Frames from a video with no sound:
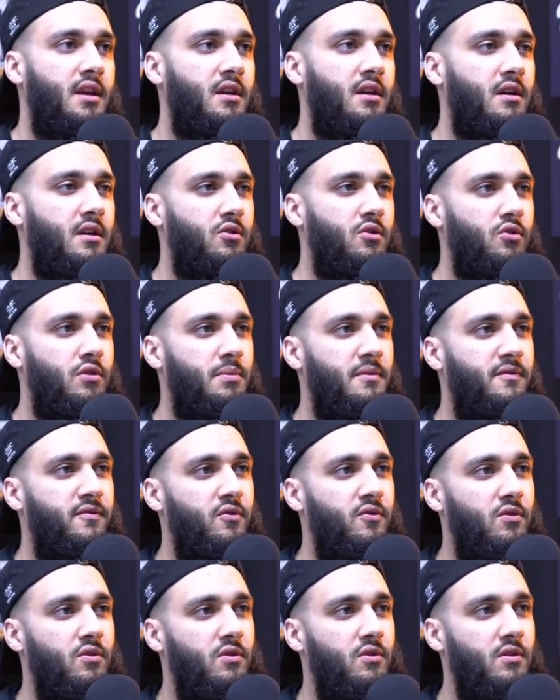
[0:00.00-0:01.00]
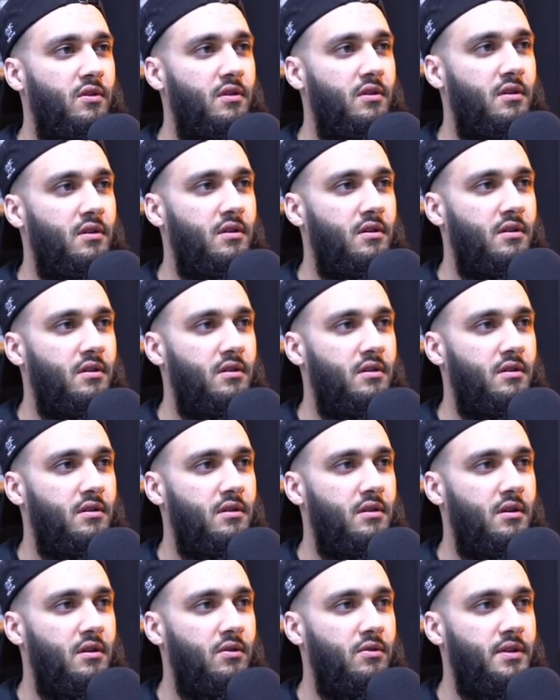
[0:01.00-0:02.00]
Yeah. Youth before
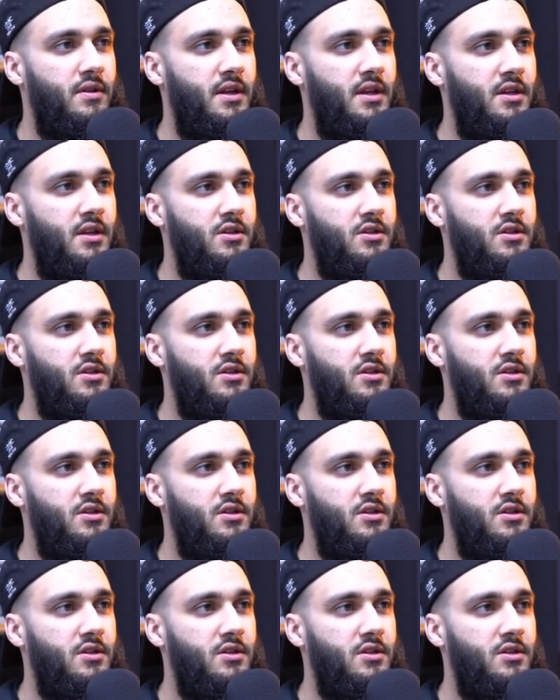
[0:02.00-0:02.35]
old